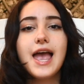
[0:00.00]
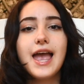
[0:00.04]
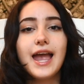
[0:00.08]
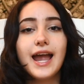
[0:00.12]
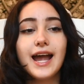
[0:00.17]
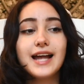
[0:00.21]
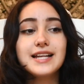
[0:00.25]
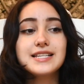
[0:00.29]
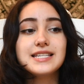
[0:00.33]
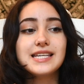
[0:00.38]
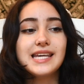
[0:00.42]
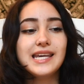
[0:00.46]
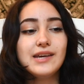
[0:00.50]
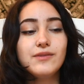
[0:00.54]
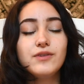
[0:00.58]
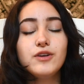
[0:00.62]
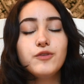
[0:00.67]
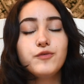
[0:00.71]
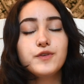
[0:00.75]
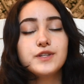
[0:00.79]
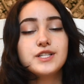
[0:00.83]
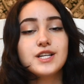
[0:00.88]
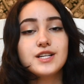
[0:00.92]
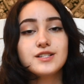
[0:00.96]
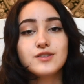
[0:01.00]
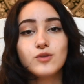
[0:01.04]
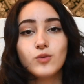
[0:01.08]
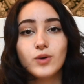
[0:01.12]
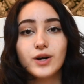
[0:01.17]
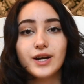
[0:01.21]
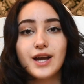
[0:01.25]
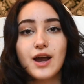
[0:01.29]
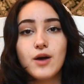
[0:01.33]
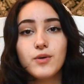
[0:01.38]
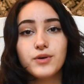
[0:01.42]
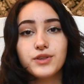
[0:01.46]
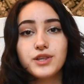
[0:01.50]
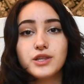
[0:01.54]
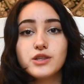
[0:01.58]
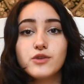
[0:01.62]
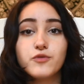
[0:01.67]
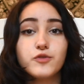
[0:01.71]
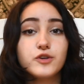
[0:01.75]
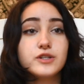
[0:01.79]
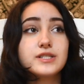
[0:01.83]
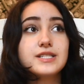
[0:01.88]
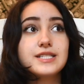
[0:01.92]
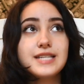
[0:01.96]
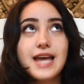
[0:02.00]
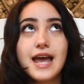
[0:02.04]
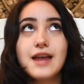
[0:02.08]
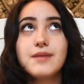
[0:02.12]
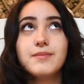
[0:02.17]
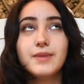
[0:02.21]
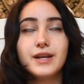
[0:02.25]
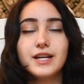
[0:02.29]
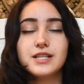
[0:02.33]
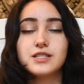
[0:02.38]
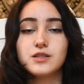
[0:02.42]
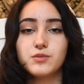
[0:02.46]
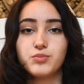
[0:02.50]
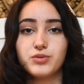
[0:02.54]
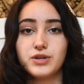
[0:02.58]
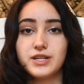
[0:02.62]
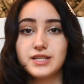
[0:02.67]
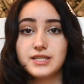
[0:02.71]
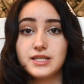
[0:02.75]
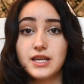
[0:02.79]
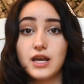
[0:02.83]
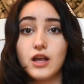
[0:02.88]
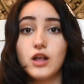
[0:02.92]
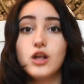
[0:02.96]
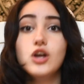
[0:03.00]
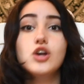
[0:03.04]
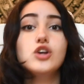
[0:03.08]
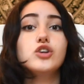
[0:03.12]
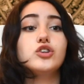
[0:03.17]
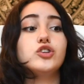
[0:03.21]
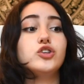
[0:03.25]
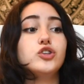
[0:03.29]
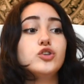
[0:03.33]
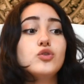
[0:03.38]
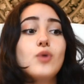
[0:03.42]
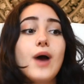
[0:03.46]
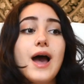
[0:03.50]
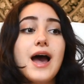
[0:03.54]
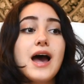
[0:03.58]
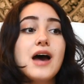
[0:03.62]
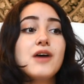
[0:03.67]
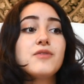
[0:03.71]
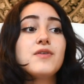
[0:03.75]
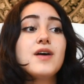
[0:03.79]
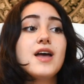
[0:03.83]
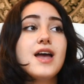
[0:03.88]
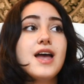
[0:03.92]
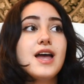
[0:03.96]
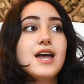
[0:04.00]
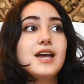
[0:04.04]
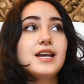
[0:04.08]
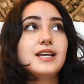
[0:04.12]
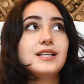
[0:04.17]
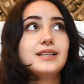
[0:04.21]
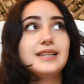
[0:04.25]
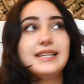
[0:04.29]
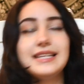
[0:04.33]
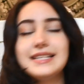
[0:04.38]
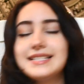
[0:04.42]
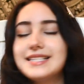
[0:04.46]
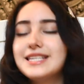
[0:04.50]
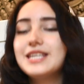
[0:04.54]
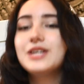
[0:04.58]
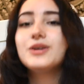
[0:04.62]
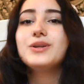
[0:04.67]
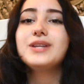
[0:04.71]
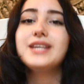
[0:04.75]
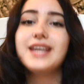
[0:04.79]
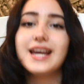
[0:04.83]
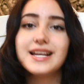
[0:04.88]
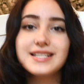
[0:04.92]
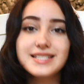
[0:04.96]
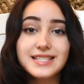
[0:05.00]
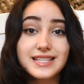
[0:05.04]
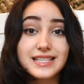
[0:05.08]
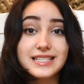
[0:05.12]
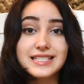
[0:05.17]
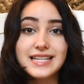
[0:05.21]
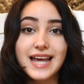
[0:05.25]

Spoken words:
And even if it doesn't work out within the first 10 minutes of pre-sale, you have till the end of the